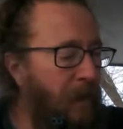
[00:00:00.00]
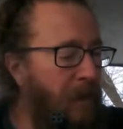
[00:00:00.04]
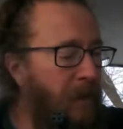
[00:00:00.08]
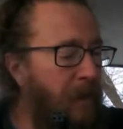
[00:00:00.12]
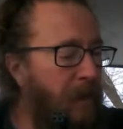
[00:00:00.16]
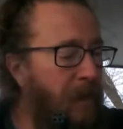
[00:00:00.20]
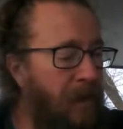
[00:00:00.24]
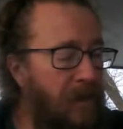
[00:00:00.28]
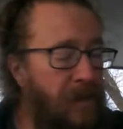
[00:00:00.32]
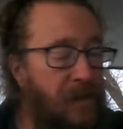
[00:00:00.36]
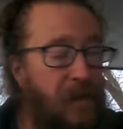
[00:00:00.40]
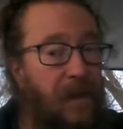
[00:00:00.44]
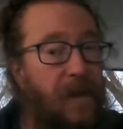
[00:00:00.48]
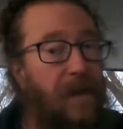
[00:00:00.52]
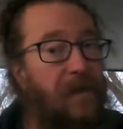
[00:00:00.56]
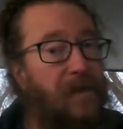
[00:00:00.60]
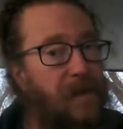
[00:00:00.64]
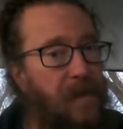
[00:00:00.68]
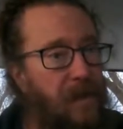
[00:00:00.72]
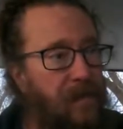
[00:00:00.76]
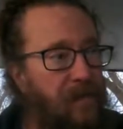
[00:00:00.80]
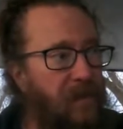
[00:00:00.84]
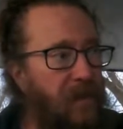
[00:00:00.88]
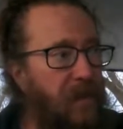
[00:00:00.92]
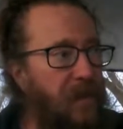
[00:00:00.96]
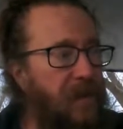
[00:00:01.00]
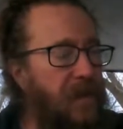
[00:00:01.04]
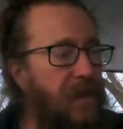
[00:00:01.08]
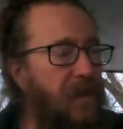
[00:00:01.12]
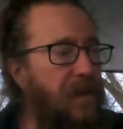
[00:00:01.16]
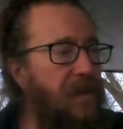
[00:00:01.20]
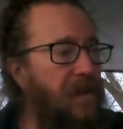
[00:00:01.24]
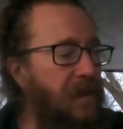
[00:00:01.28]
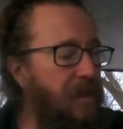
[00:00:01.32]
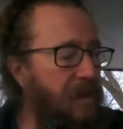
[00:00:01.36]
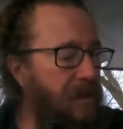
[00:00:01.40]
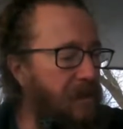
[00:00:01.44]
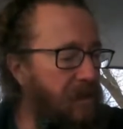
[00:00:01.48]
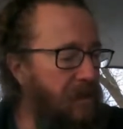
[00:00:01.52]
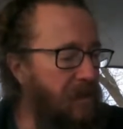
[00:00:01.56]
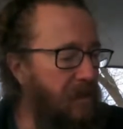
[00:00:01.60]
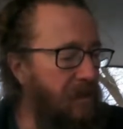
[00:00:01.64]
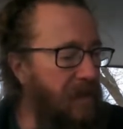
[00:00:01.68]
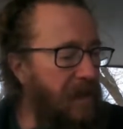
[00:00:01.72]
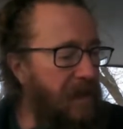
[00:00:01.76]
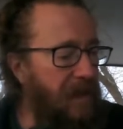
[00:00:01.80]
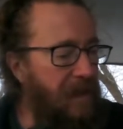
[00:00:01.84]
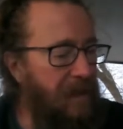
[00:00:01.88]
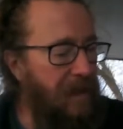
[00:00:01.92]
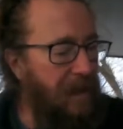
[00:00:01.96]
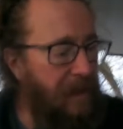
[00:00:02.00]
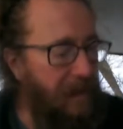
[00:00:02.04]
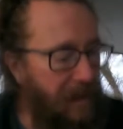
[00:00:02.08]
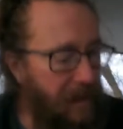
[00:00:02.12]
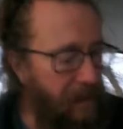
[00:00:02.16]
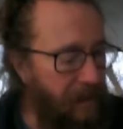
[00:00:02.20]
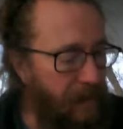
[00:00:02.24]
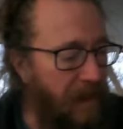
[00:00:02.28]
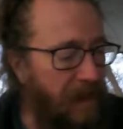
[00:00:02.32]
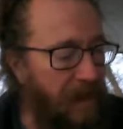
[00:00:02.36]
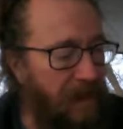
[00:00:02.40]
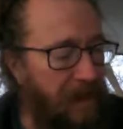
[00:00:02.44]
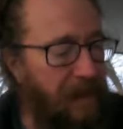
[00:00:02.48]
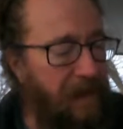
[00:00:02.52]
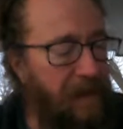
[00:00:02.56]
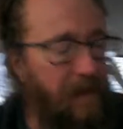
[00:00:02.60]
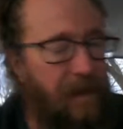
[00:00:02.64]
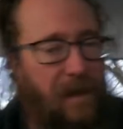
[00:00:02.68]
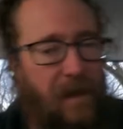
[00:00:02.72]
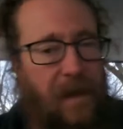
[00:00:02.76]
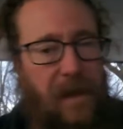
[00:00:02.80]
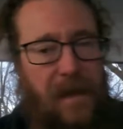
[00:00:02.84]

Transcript: I should have some voltage. So then I came back here,